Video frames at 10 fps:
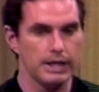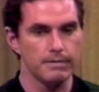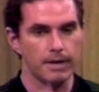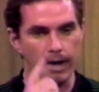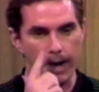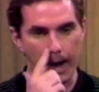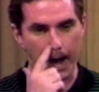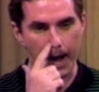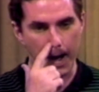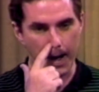
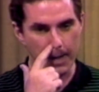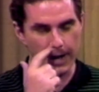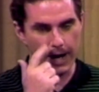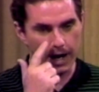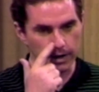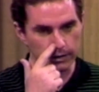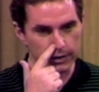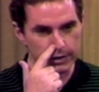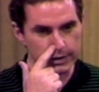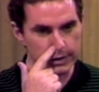The
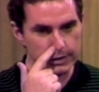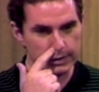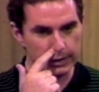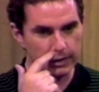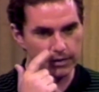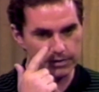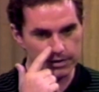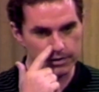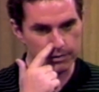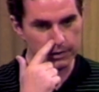heartlessness that goes
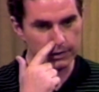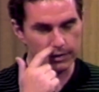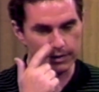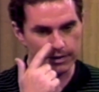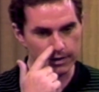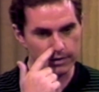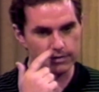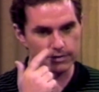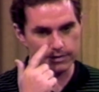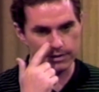into it
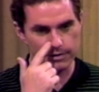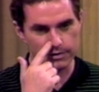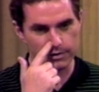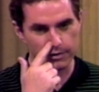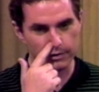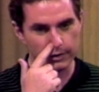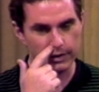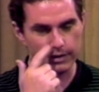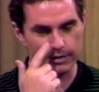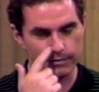is
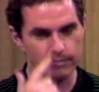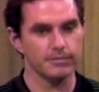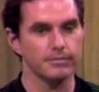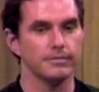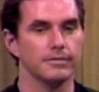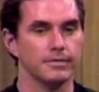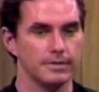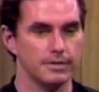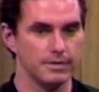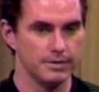certainly
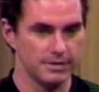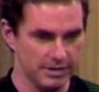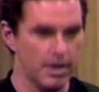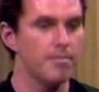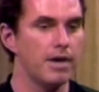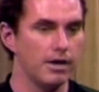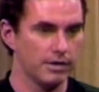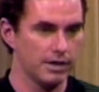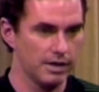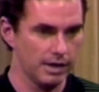somehow
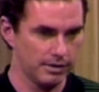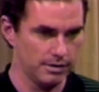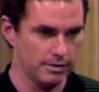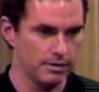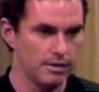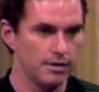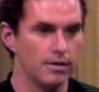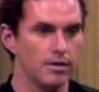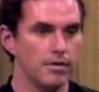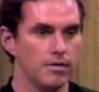connected
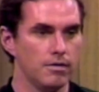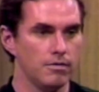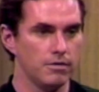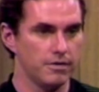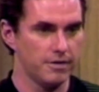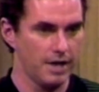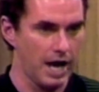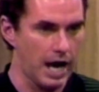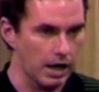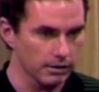with the
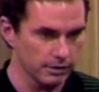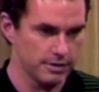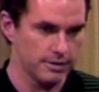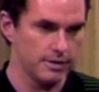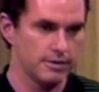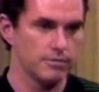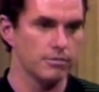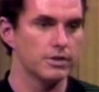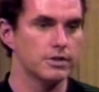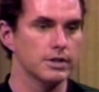heartlessness
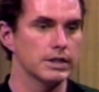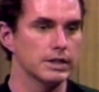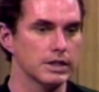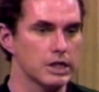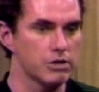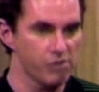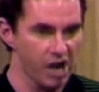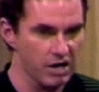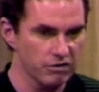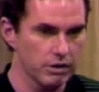which
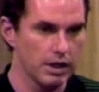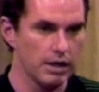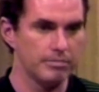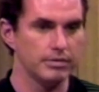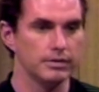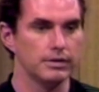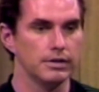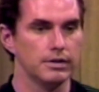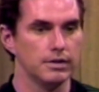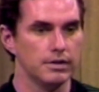ground up
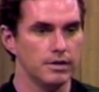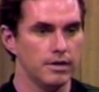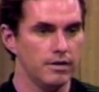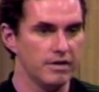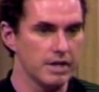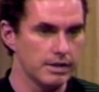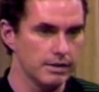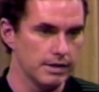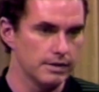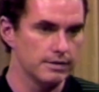the
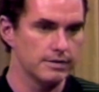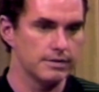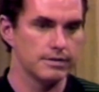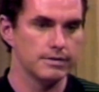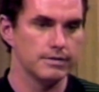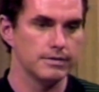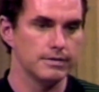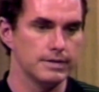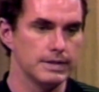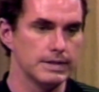Indians,
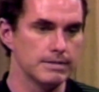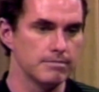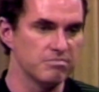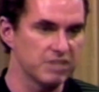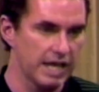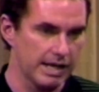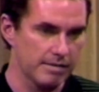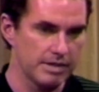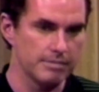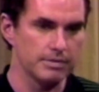black
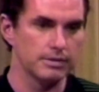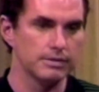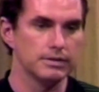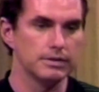people,